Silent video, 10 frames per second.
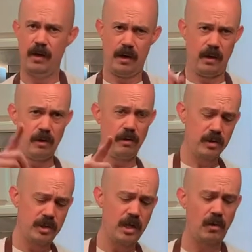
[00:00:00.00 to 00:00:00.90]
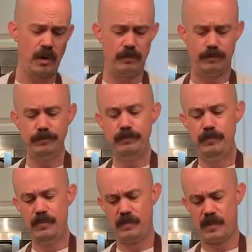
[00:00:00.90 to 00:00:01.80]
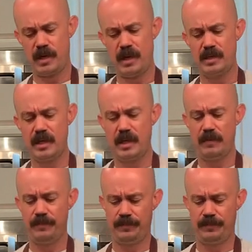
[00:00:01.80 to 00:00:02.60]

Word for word: Another little secret that I did